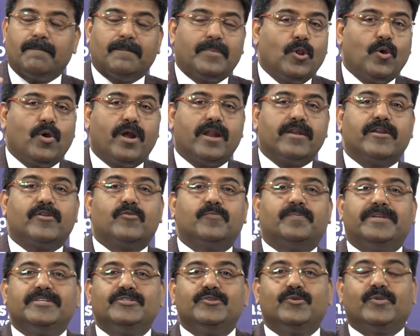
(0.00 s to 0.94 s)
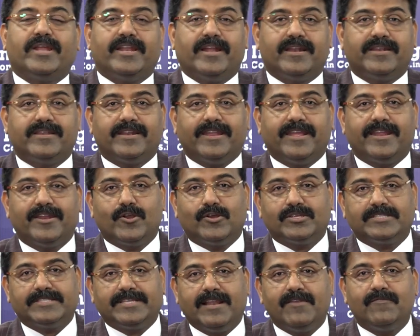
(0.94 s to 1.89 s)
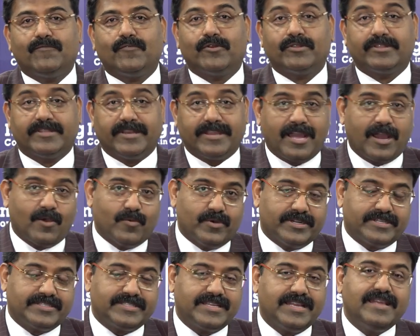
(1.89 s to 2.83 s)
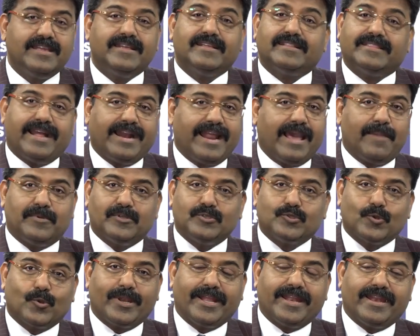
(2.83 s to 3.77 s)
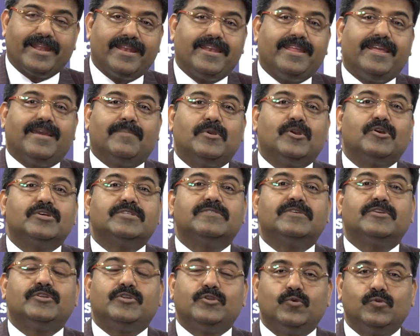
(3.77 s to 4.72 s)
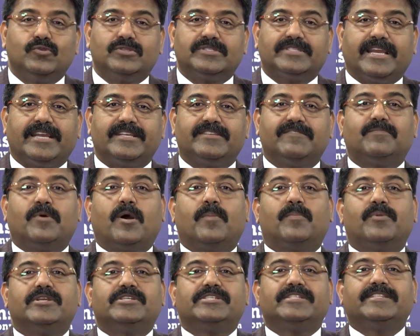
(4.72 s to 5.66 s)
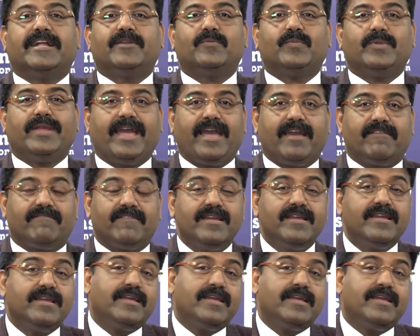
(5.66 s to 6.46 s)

below 100 rupees, you can entertain yourself for 3 hours. That happens only in India because of the huge size of population that we have.